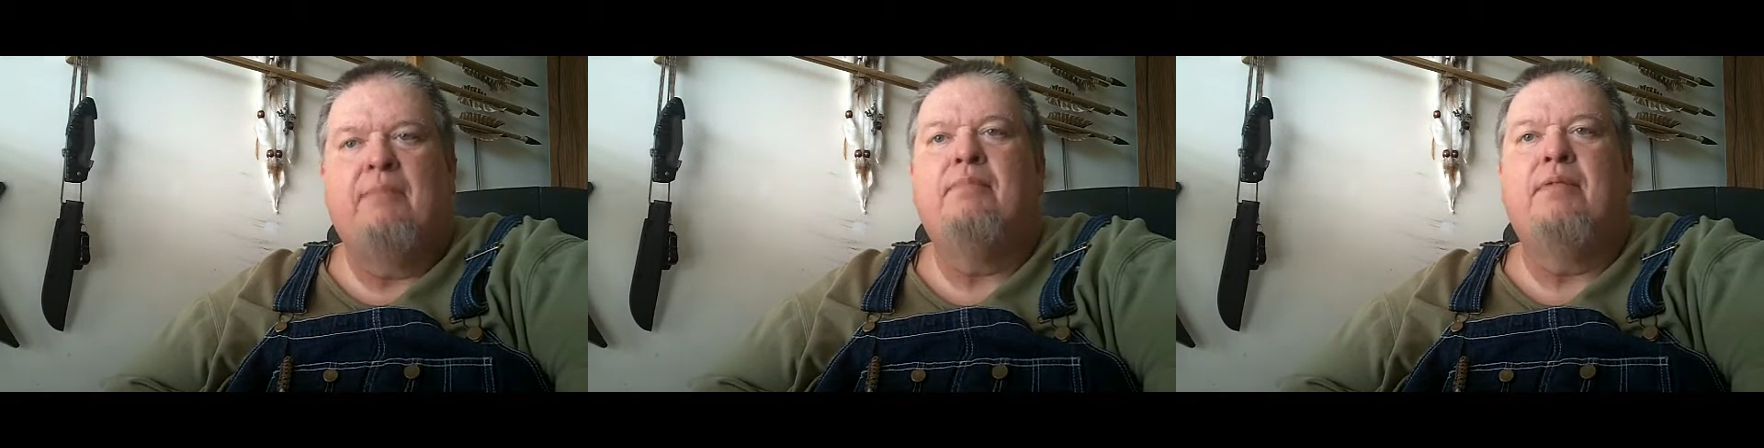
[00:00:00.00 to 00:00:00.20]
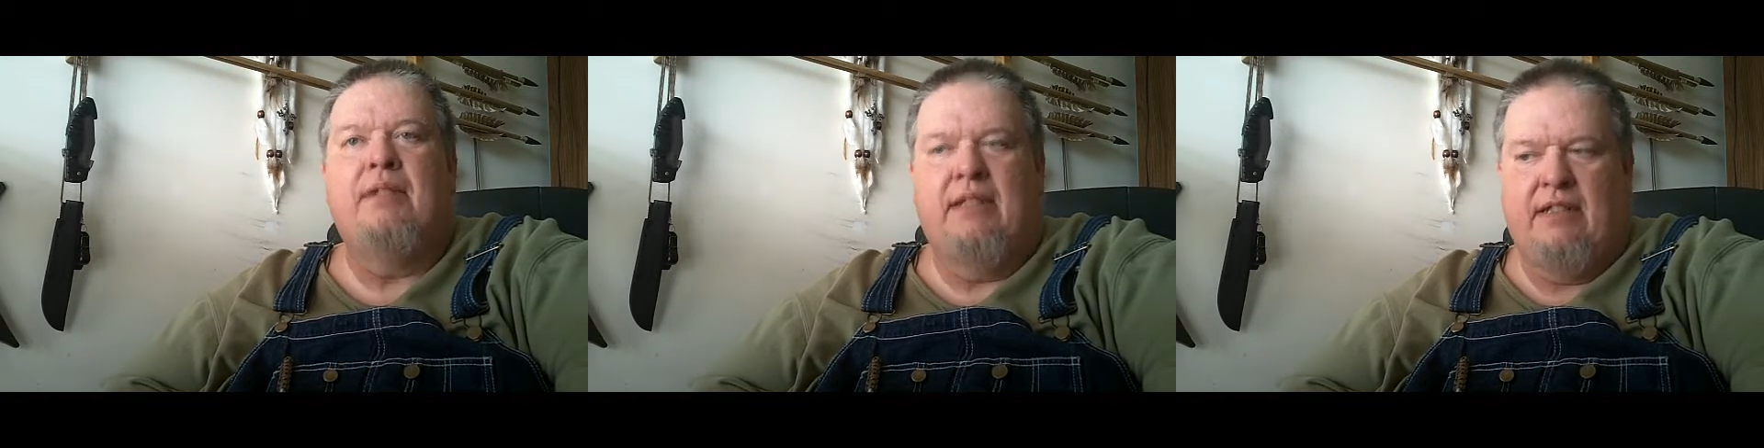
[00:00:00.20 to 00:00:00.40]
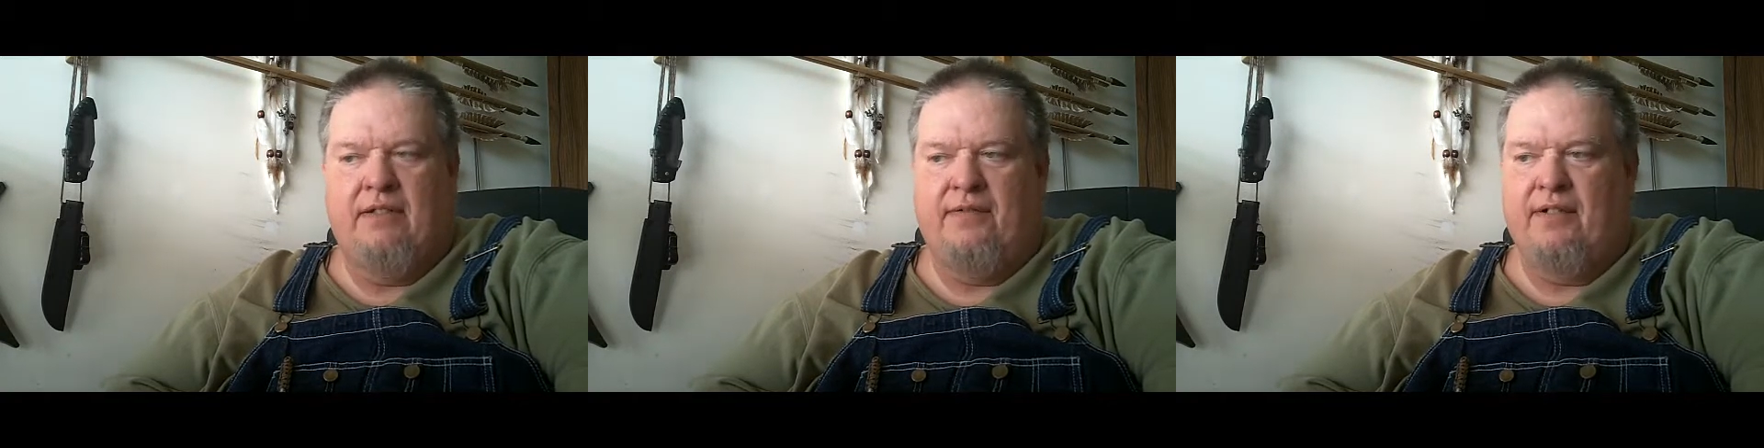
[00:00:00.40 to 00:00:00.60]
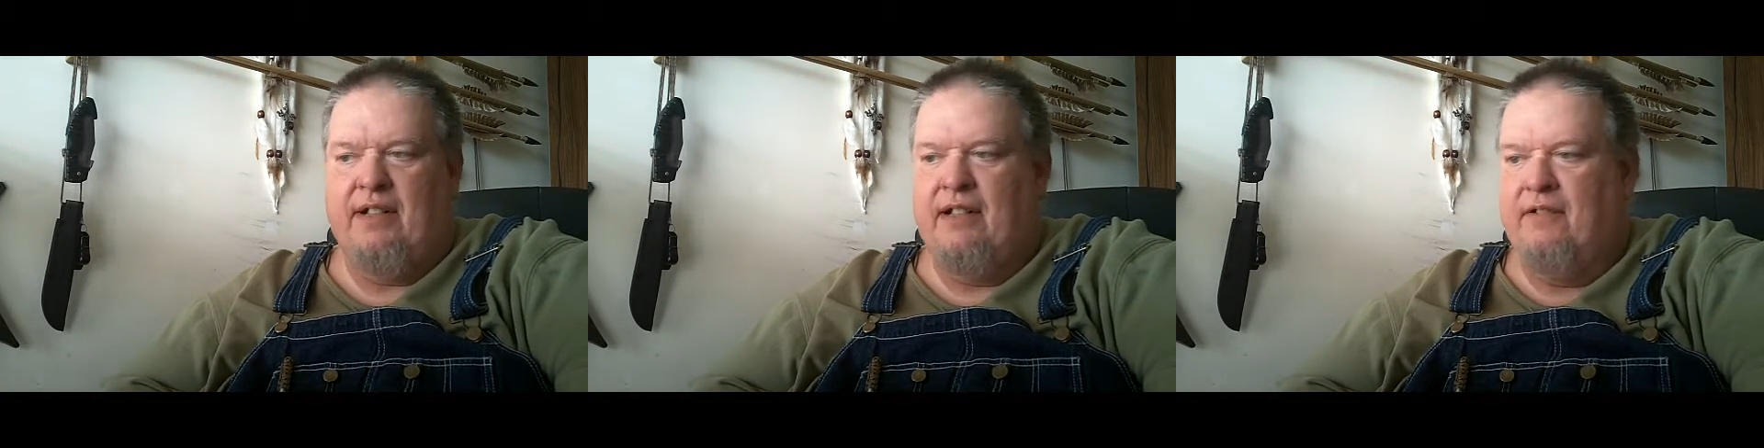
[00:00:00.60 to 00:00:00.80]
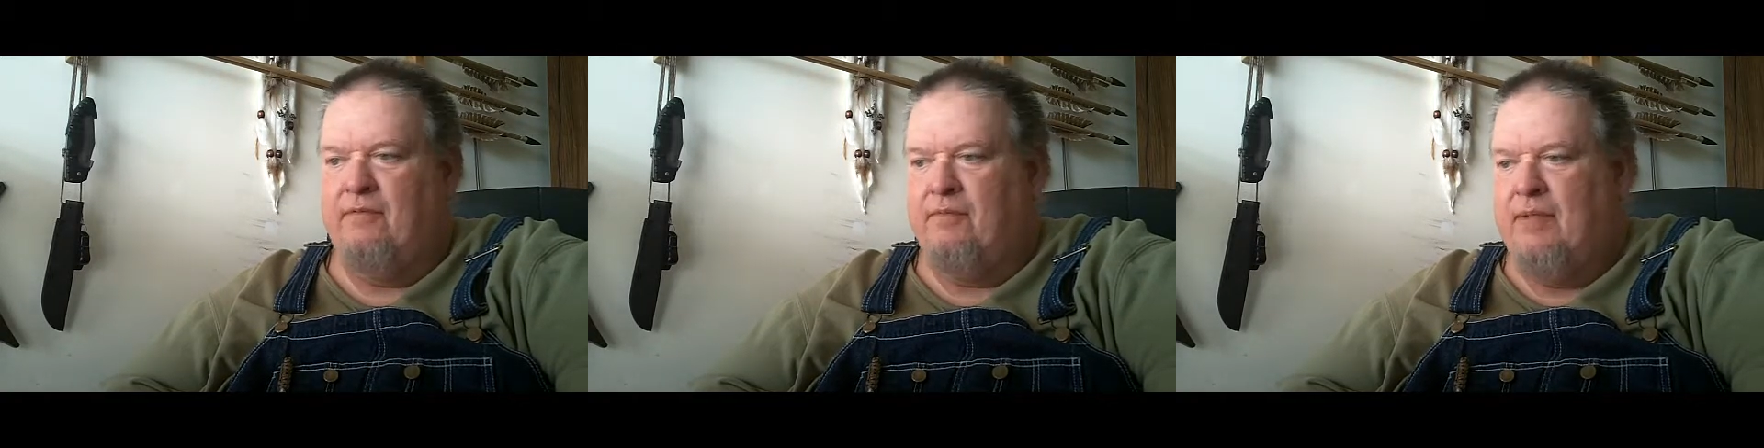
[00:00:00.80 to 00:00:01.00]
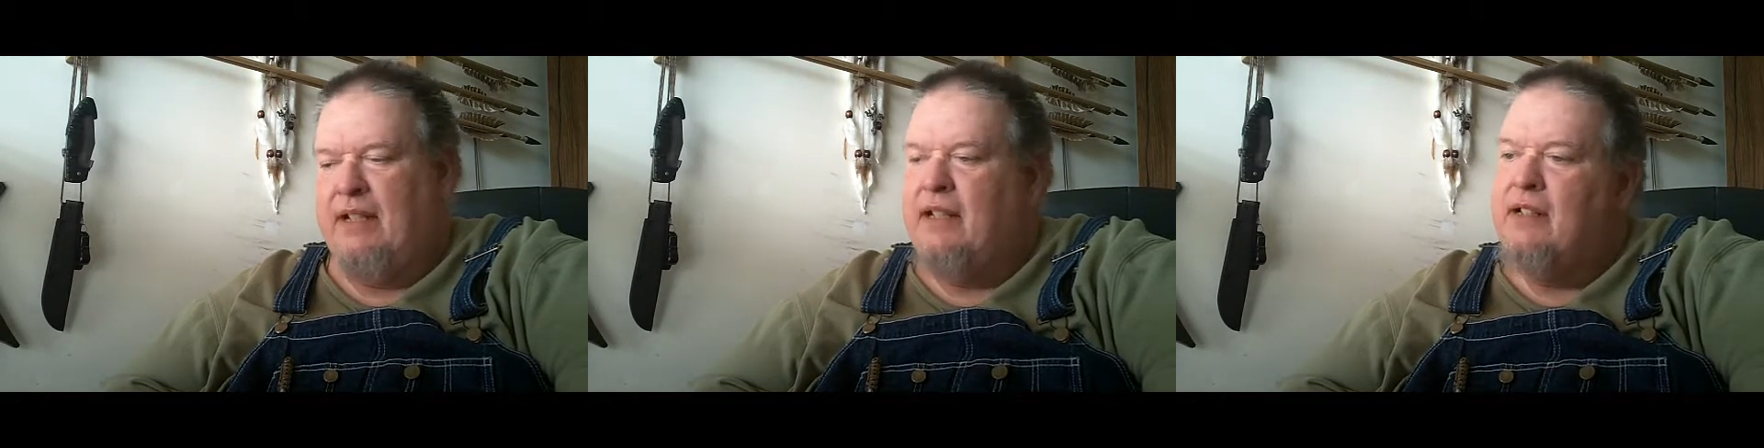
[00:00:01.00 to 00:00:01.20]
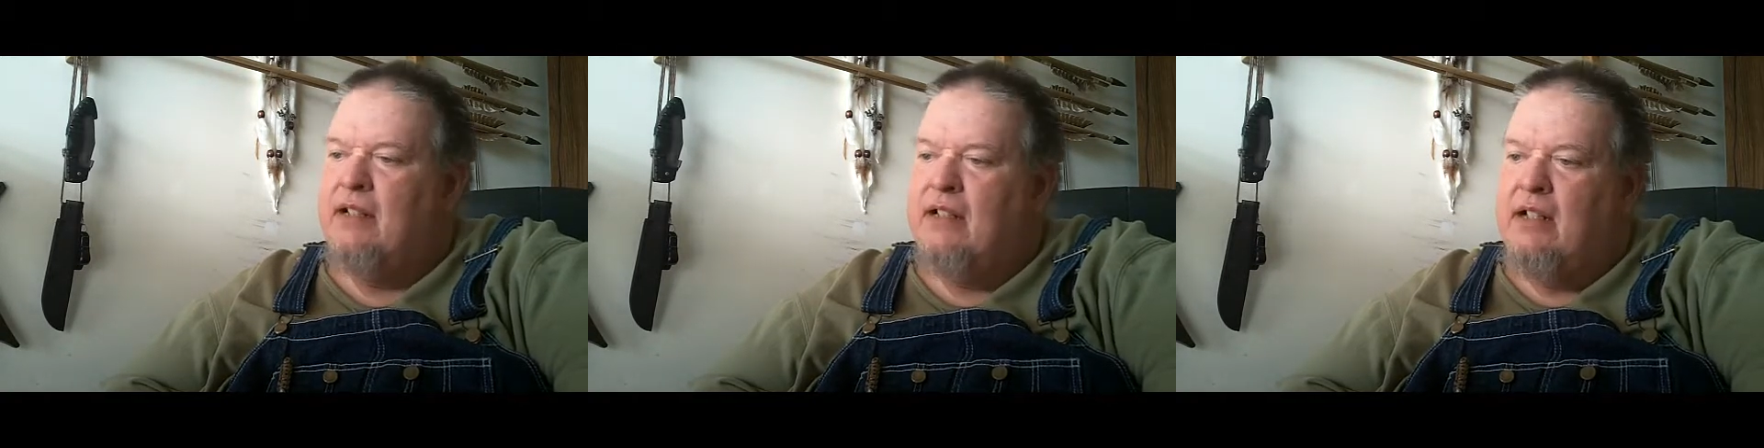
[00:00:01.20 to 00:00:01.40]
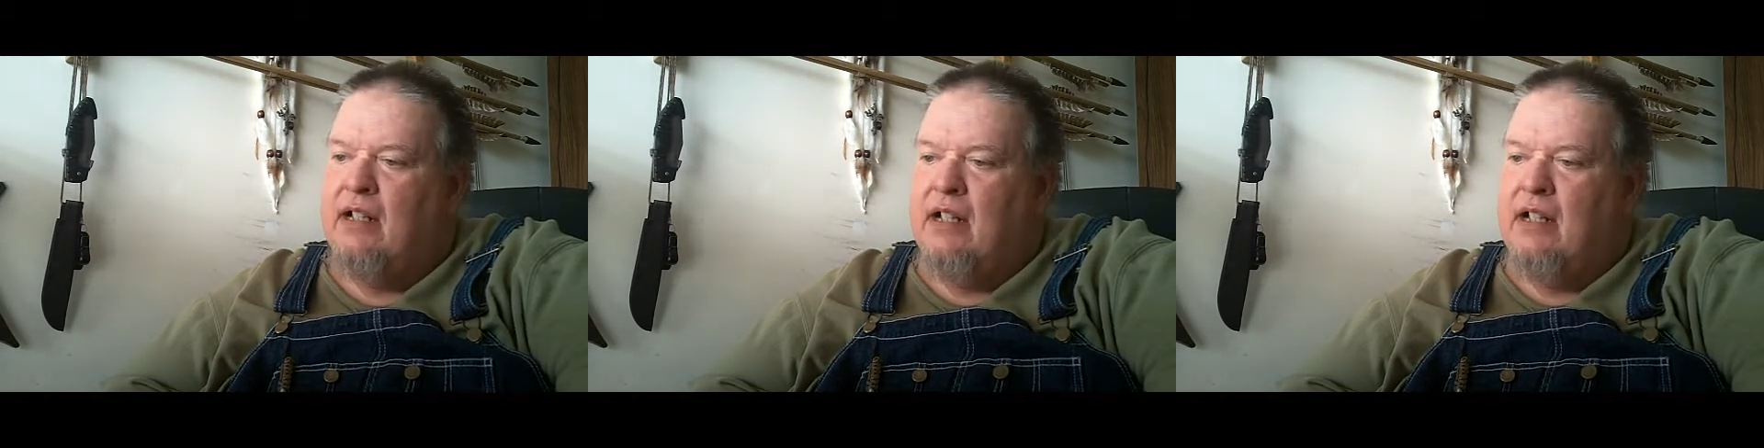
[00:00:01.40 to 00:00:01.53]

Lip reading: please forgive me.